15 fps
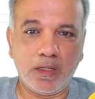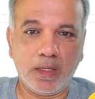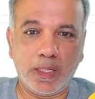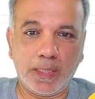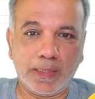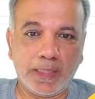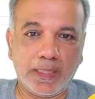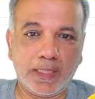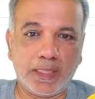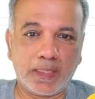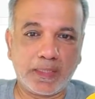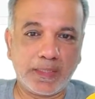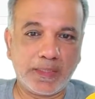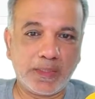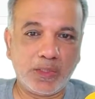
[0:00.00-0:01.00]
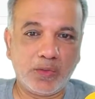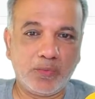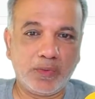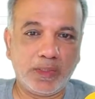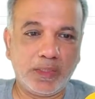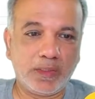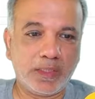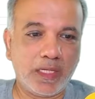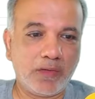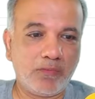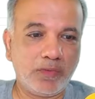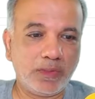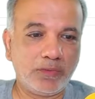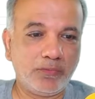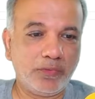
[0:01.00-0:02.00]
And then I can see over here the
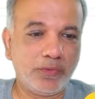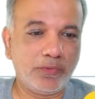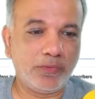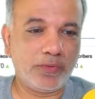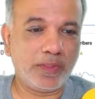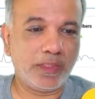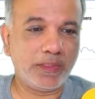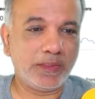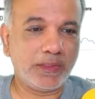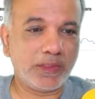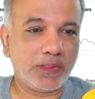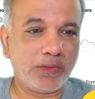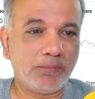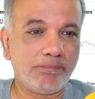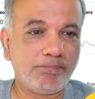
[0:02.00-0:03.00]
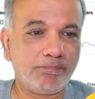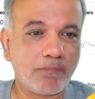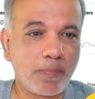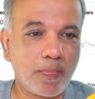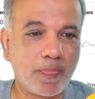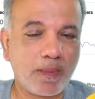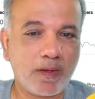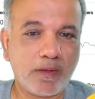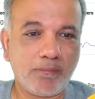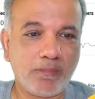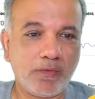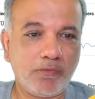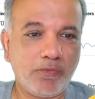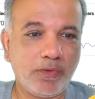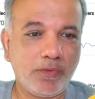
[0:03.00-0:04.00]
average view duration,
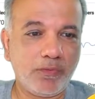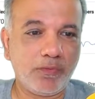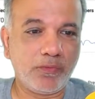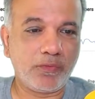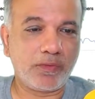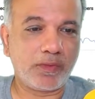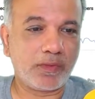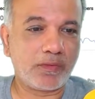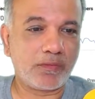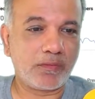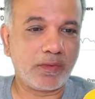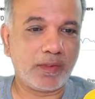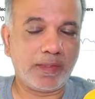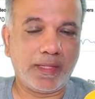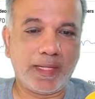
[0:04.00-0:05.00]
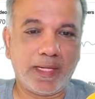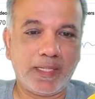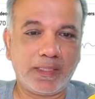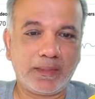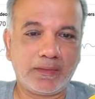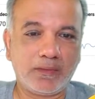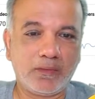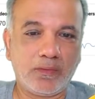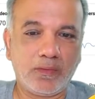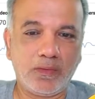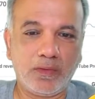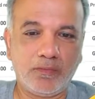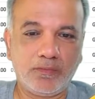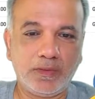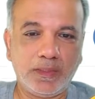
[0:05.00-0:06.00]
the views, likes, all
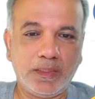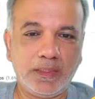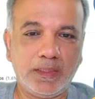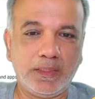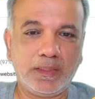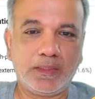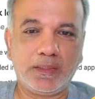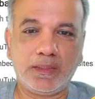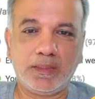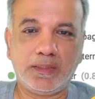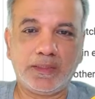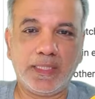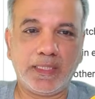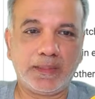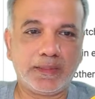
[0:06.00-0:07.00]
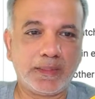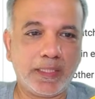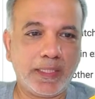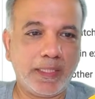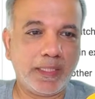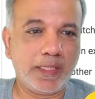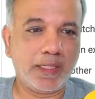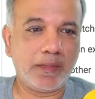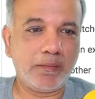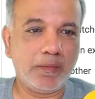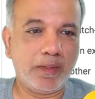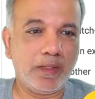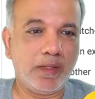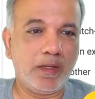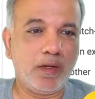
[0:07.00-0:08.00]
of these stats are here,
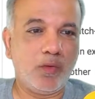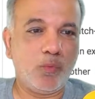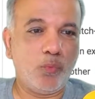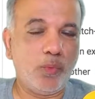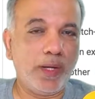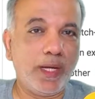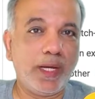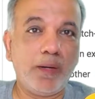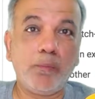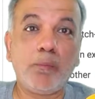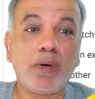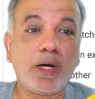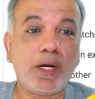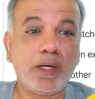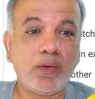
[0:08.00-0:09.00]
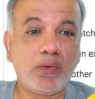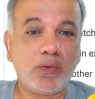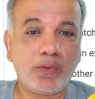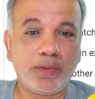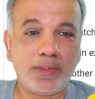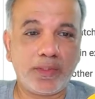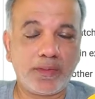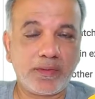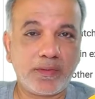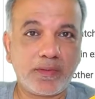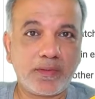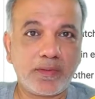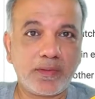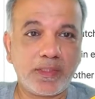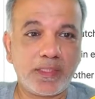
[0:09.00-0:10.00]
where my
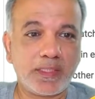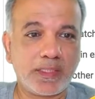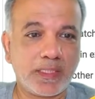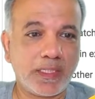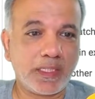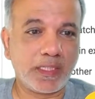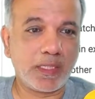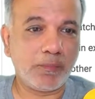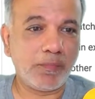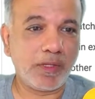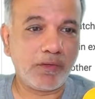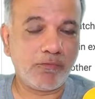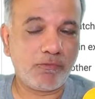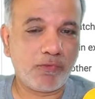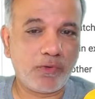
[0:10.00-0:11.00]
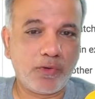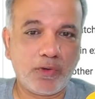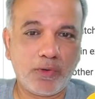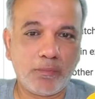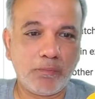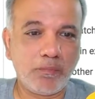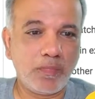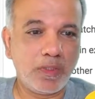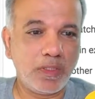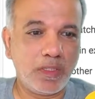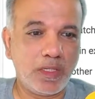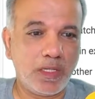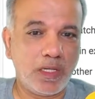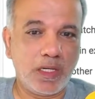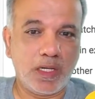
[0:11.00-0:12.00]
audiences are coming from,
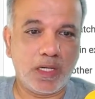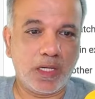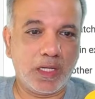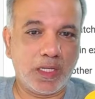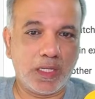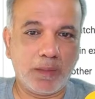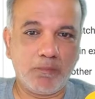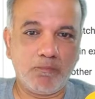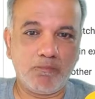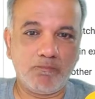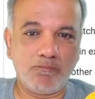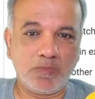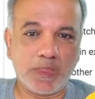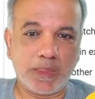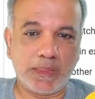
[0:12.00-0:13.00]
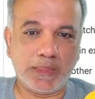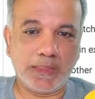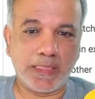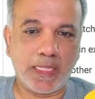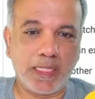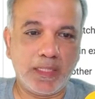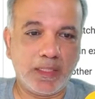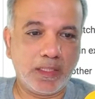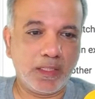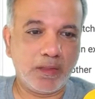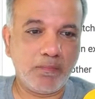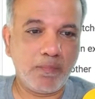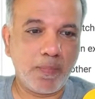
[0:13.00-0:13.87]
the gender,